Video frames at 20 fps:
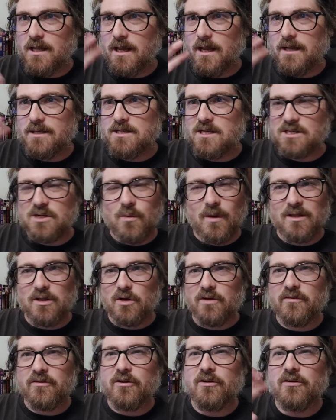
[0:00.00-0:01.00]
it doesn't quite
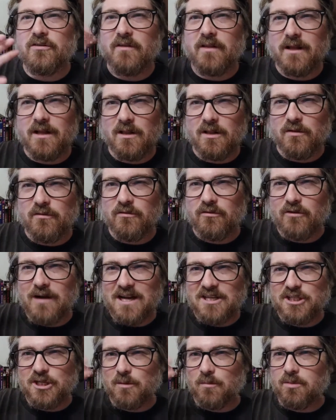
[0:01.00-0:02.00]
look as good, or it's like a little
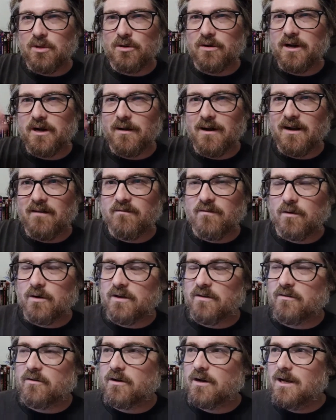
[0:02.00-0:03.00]
scratchy or blurry or out of
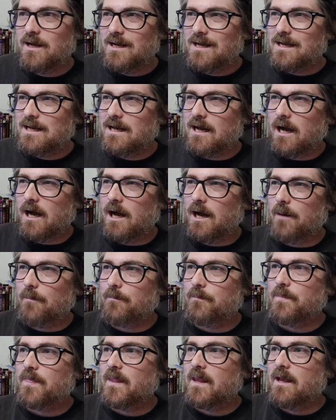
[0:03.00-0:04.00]
focus, or
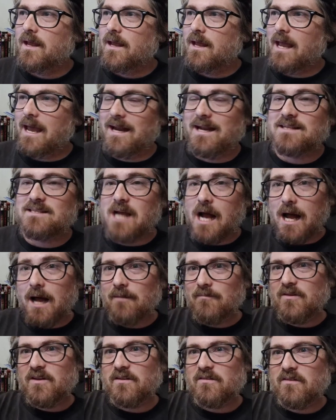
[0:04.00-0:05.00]
and it's
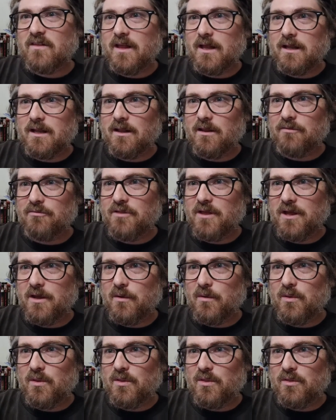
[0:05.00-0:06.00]
obvious that
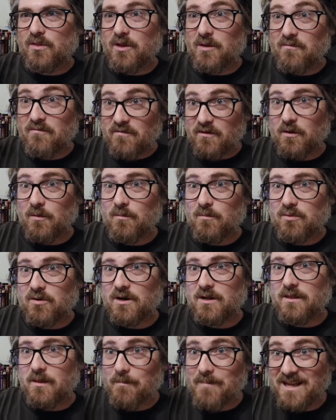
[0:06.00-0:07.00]
the film
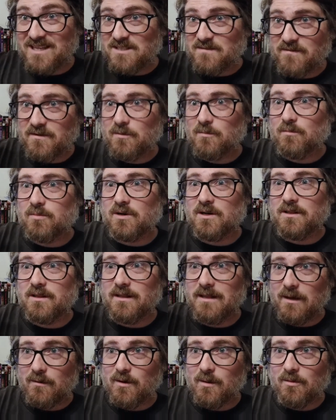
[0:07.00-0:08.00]
print, the best film print
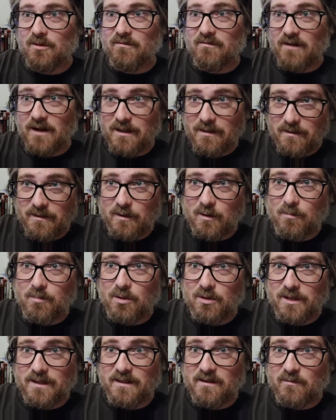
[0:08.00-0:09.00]
that they were able to find, that they were
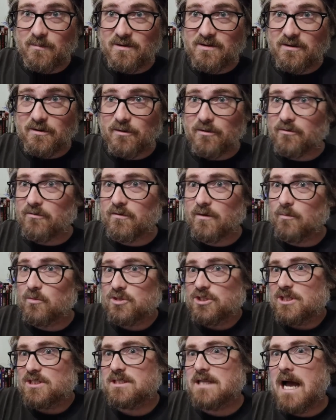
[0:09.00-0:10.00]
pulling these materials from,
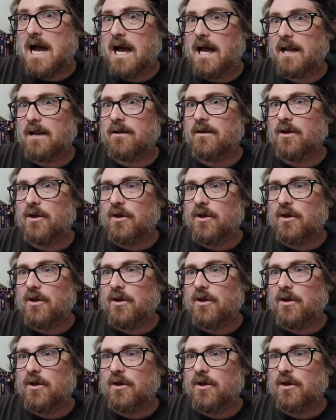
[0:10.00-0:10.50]
was just not